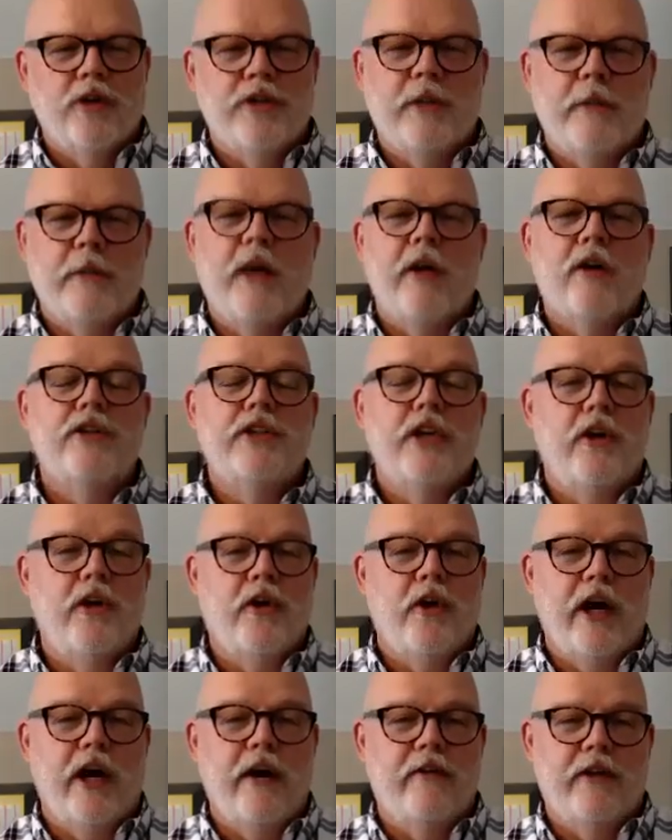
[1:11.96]
I'm not going to show
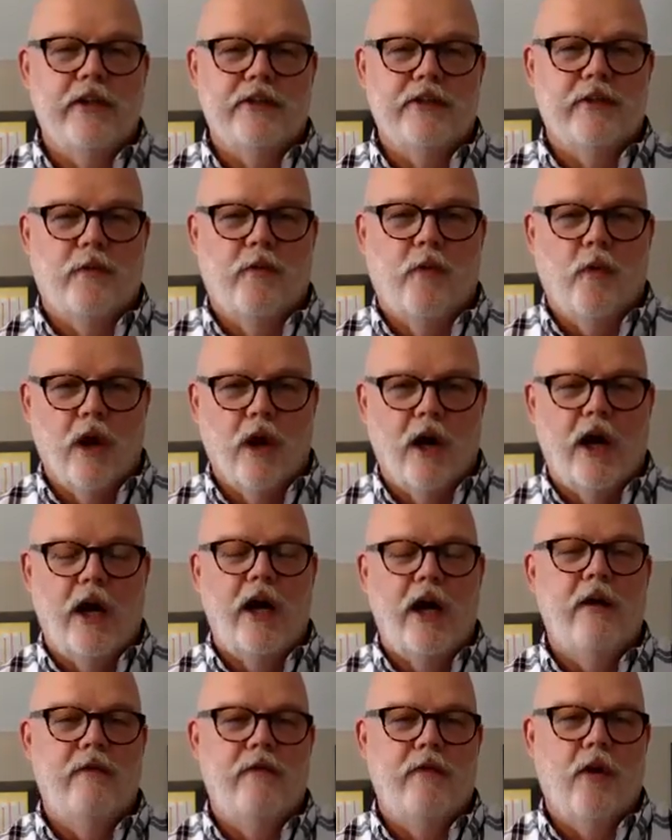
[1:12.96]
you evidence of where I have